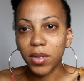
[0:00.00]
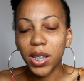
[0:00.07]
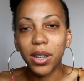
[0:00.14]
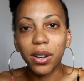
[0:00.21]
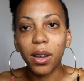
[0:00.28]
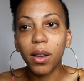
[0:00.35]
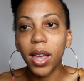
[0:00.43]

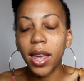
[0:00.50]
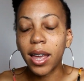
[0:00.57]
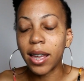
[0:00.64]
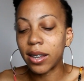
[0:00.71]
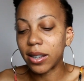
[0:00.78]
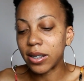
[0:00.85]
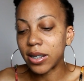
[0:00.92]
you know,
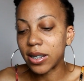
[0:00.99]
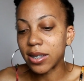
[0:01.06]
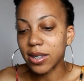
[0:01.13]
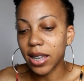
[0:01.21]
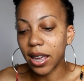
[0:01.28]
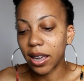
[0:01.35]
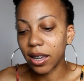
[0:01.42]
and
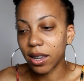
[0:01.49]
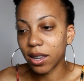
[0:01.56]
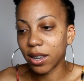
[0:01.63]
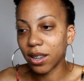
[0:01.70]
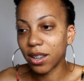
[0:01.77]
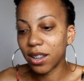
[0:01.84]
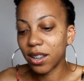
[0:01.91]
it's like,
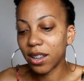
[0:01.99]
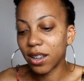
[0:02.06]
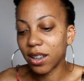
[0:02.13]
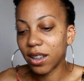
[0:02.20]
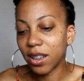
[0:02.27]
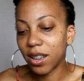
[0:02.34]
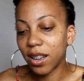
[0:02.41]

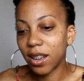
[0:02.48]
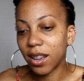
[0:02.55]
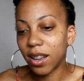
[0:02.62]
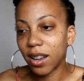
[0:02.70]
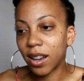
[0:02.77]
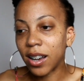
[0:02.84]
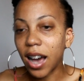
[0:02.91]

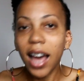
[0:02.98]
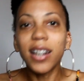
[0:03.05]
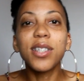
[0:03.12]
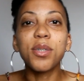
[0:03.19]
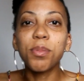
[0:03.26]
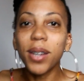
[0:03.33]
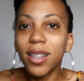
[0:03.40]
God
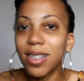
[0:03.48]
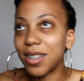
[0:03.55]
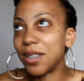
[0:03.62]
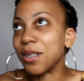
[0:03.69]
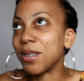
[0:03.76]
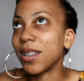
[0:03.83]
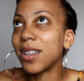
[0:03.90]
is with you.